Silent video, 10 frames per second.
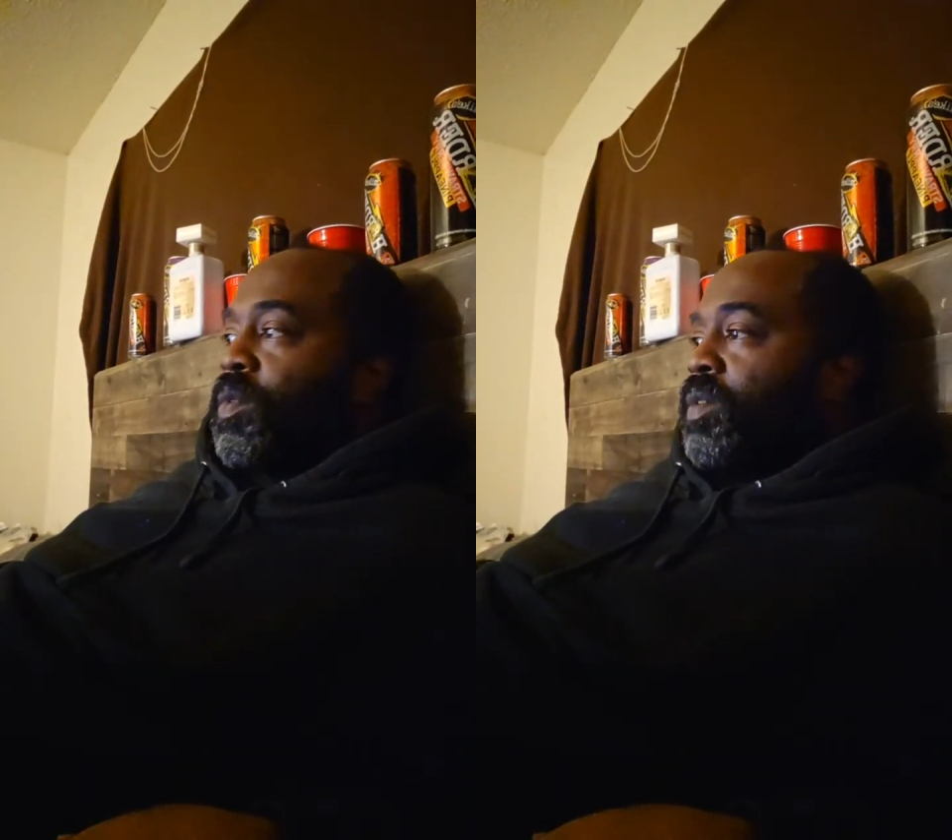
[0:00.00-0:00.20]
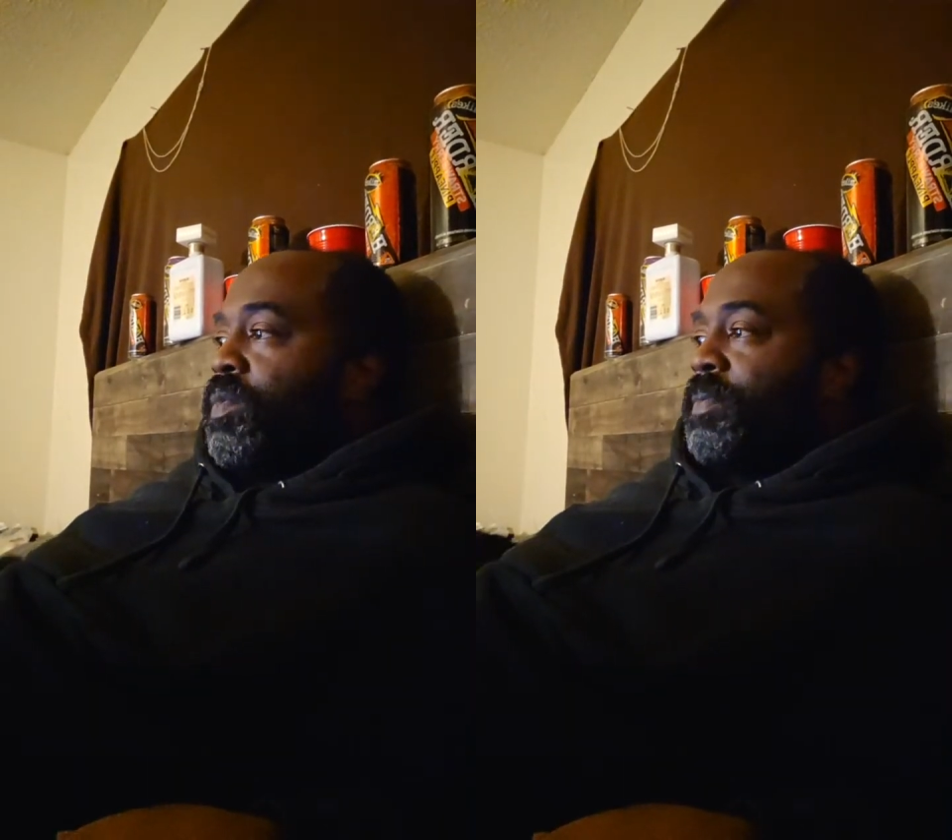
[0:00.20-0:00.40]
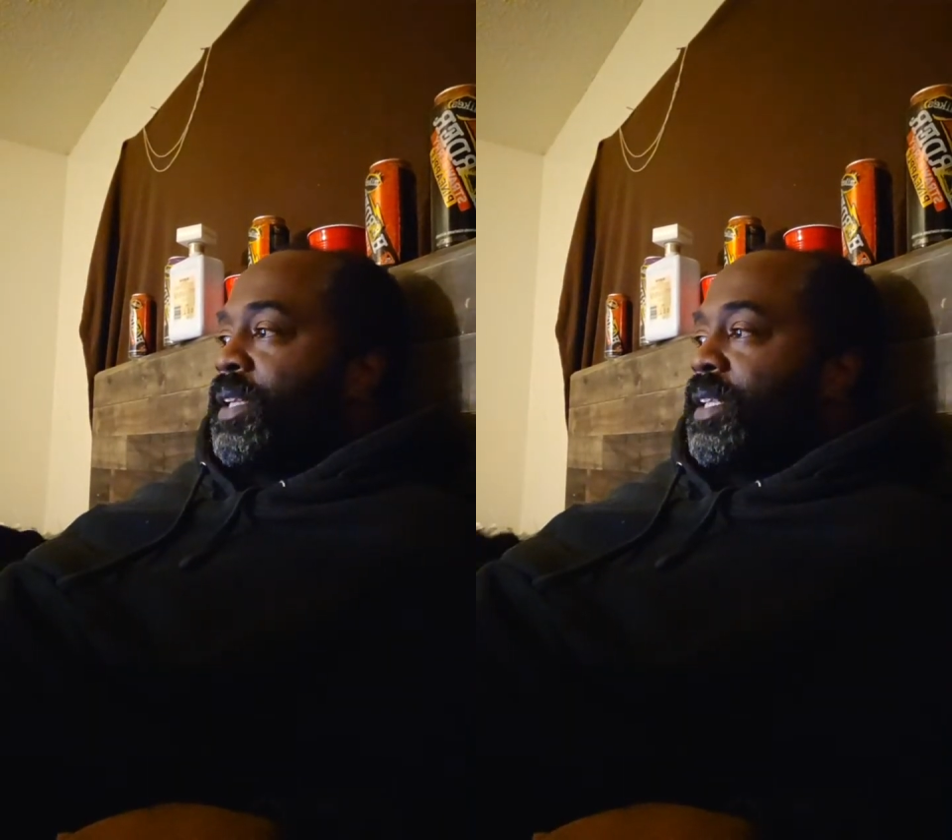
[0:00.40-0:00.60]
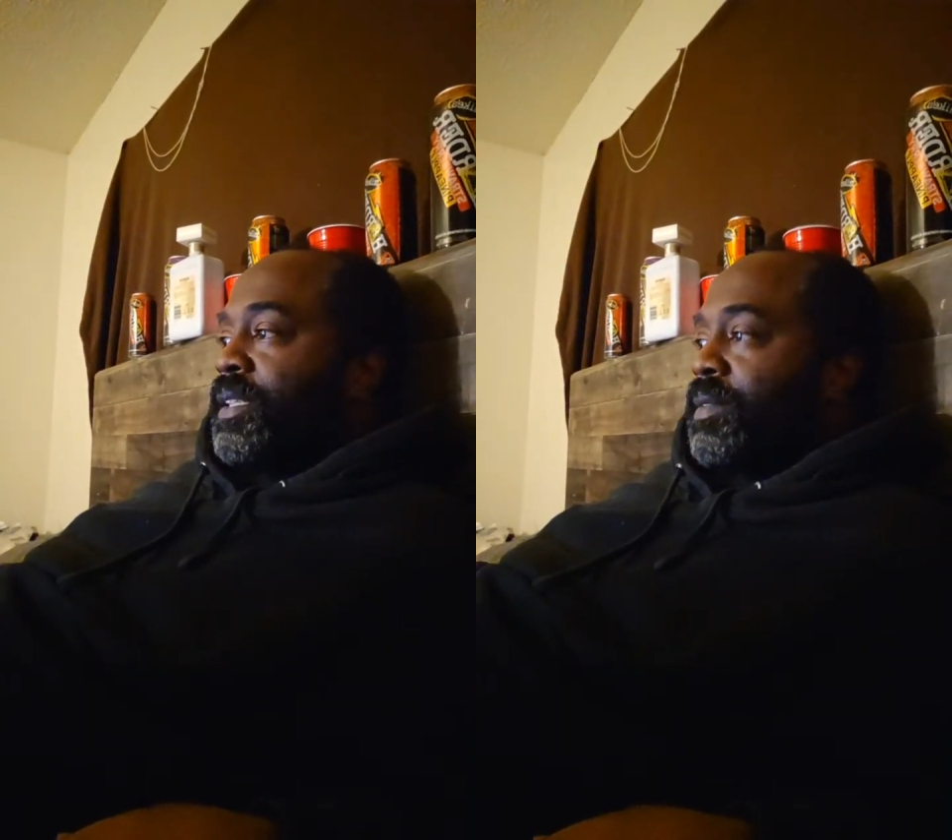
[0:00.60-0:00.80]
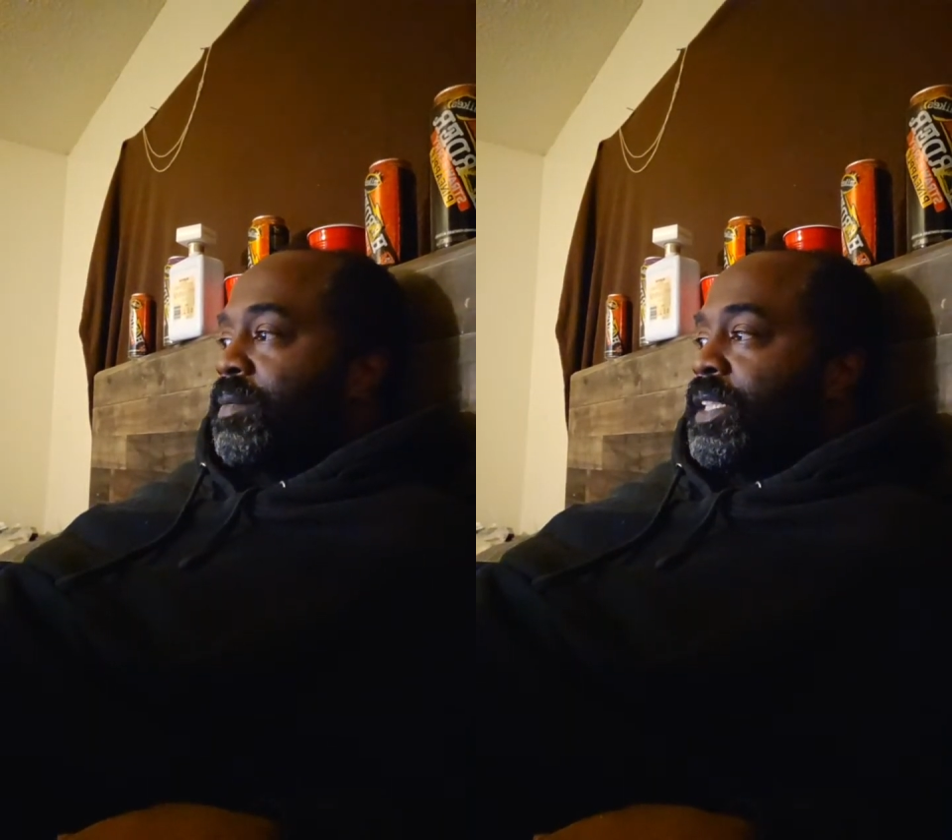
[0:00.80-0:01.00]
I don't want to be in
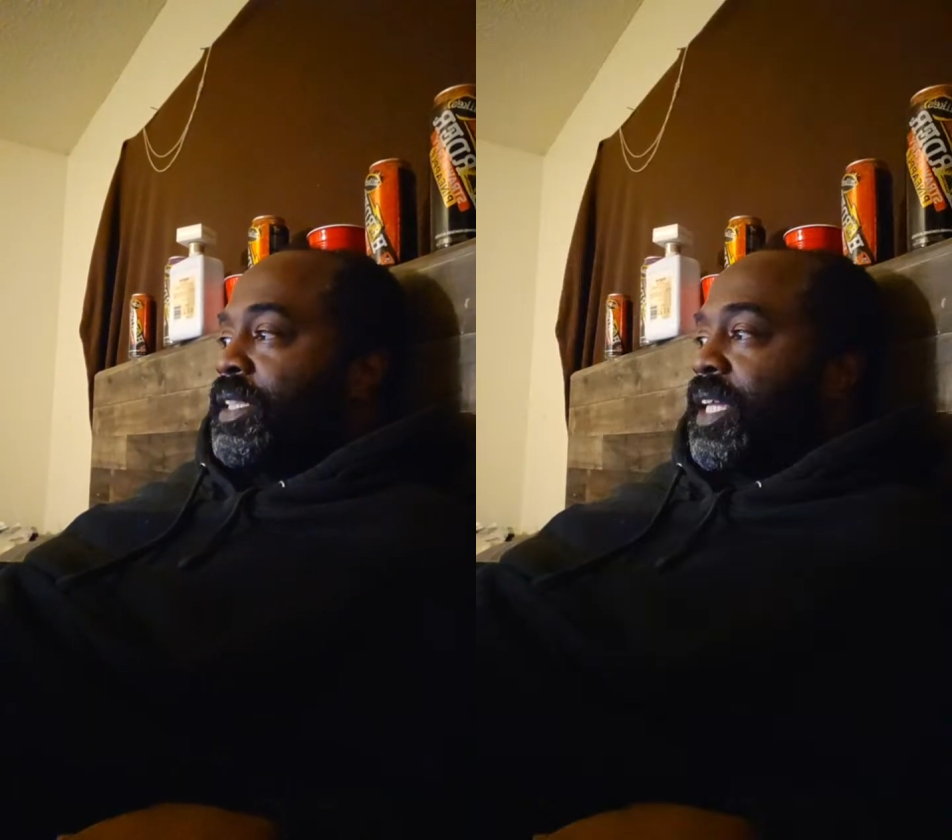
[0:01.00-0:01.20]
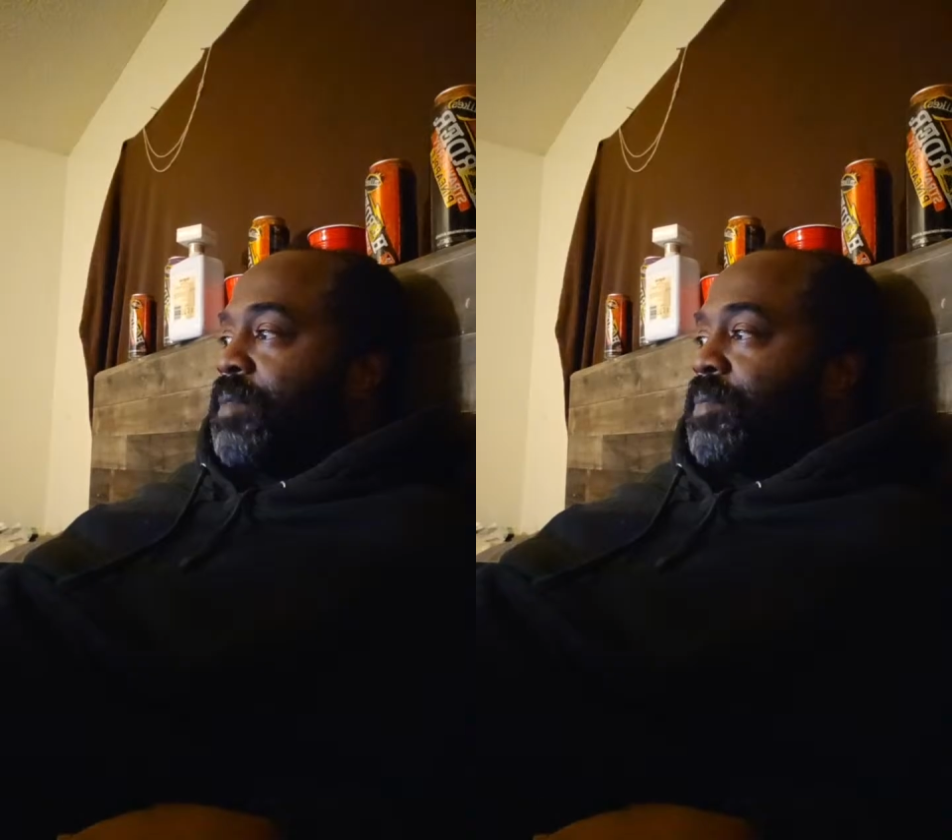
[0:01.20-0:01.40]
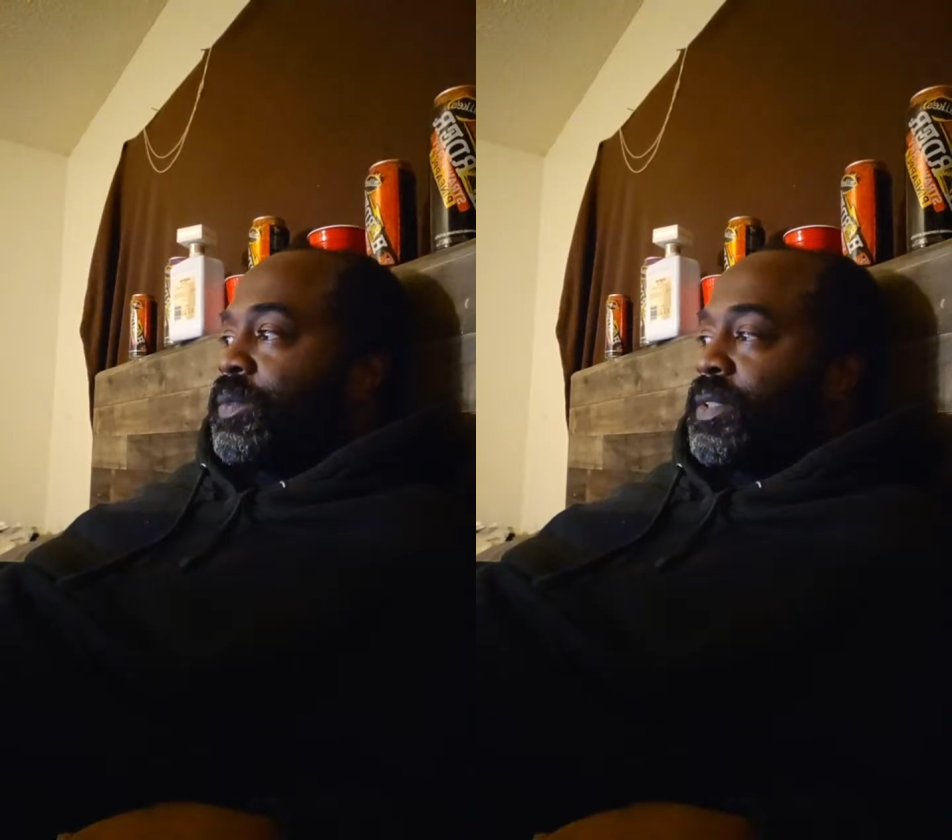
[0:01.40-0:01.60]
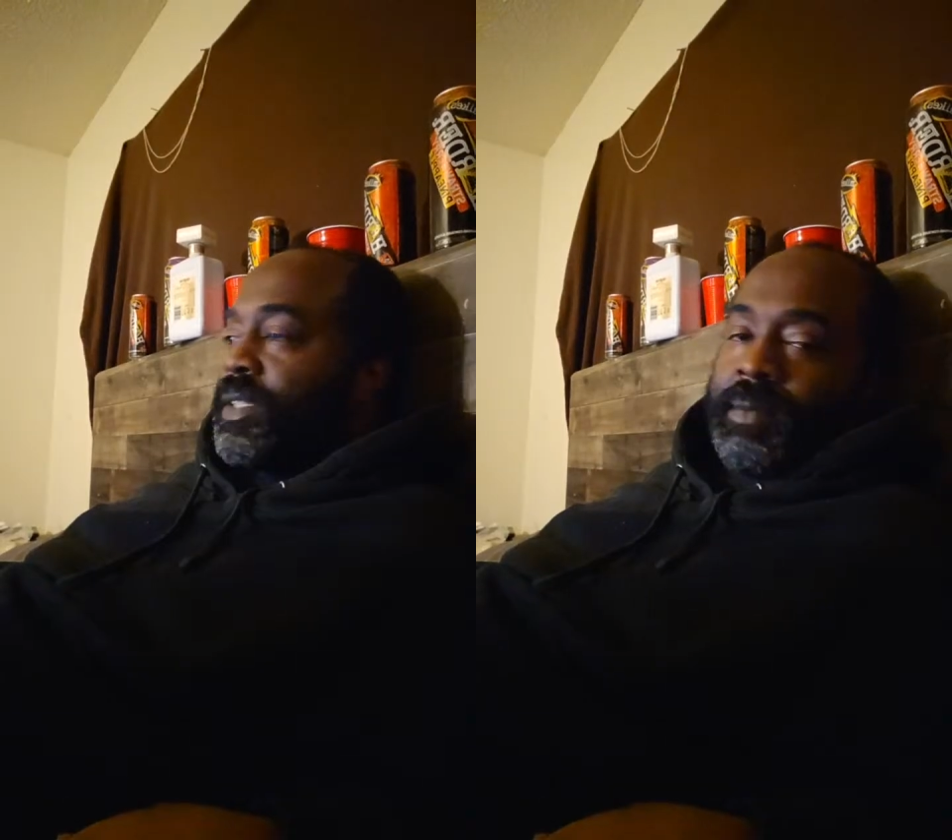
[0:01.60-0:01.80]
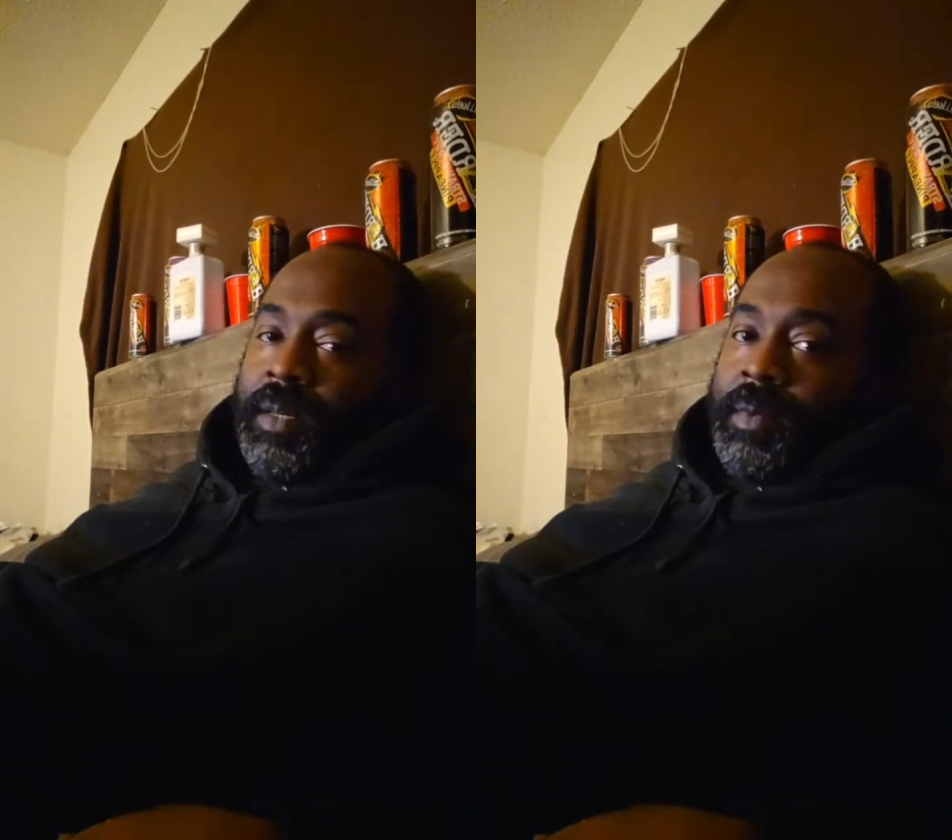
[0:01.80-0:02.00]
the same place with the
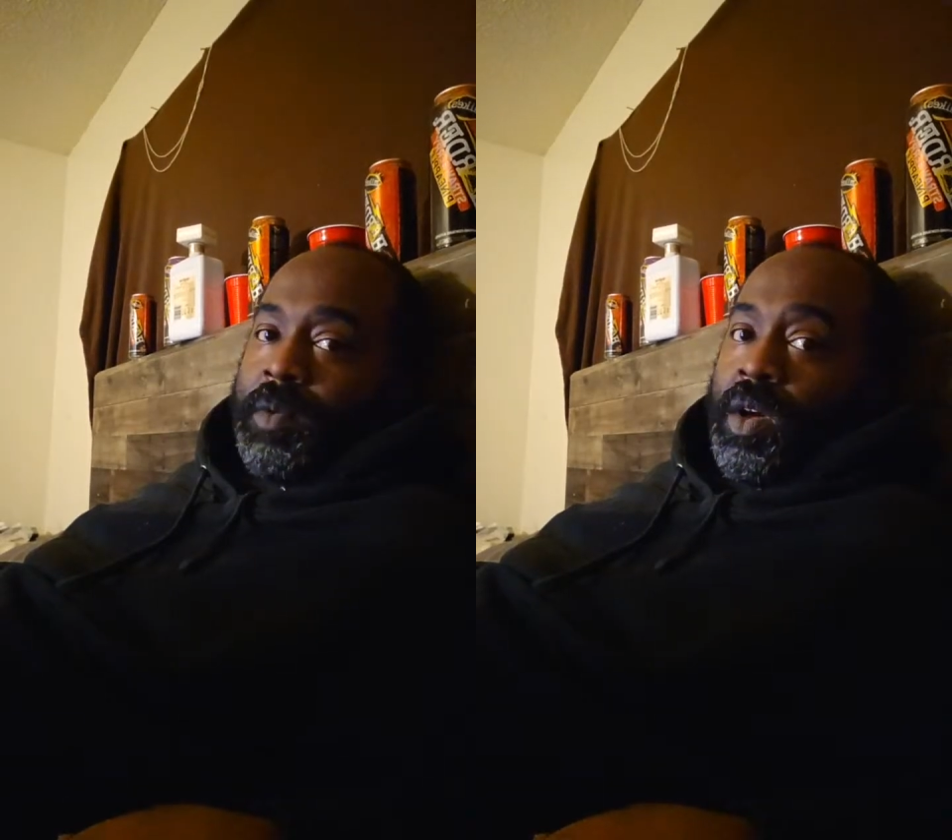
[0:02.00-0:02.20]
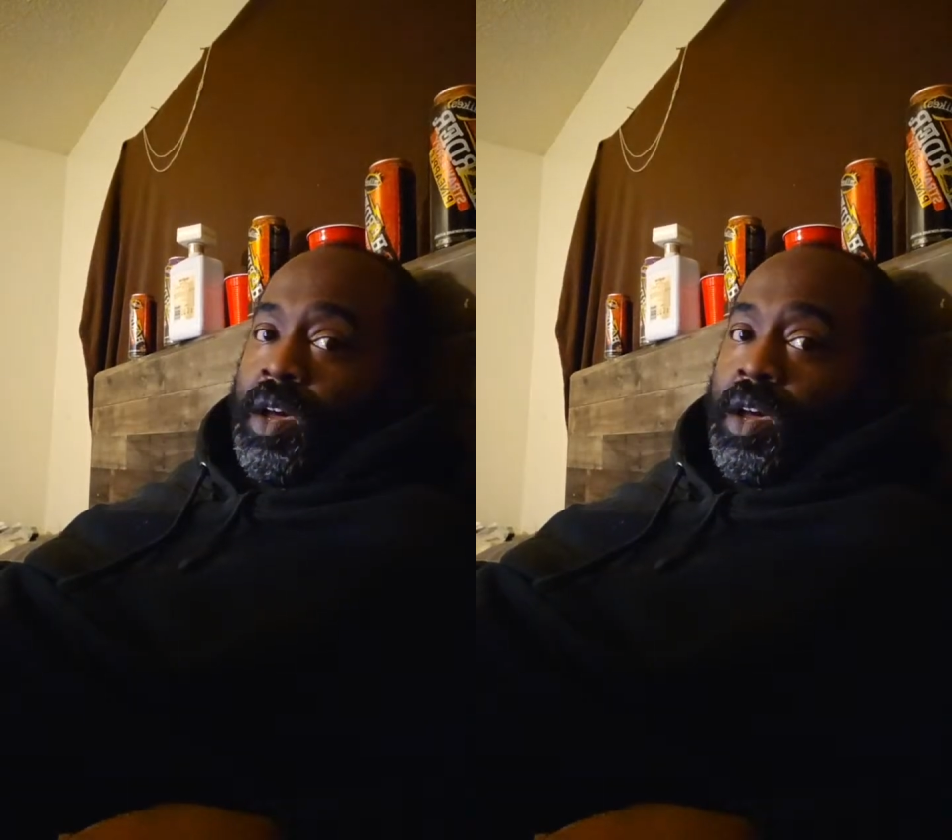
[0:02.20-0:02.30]
same type of people.